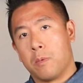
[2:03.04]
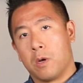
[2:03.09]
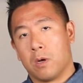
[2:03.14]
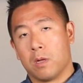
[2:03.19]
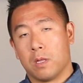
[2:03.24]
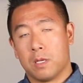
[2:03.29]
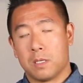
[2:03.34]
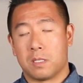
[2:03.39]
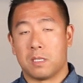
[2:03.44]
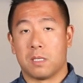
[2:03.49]

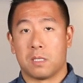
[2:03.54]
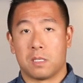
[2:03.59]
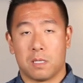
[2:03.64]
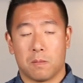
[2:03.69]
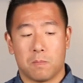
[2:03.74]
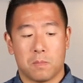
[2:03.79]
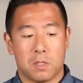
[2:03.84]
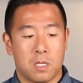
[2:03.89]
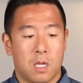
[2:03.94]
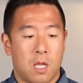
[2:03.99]
mirrorless
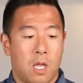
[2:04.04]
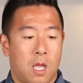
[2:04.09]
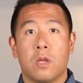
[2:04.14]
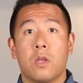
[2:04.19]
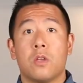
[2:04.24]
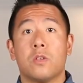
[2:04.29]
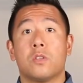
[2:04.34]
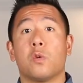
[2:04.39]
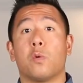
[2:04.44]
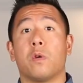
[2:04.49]
systems.
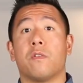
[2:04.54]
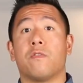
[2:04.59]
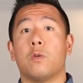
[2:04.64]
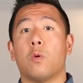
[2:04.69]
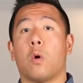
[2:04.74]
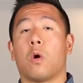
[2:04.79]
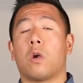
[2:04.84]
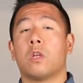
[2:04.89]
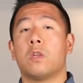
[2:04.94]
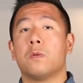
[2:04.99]
So if
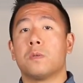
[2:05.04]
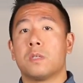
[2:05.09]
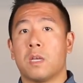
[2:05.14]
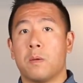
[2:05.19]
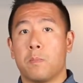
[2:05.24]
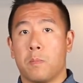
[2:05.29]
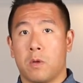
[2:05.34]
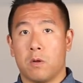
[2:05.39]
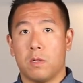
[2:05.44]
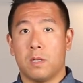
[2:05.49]
you are using
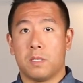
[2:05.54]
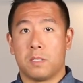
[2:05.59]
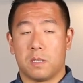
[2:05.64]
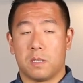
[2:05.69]
a mirrorless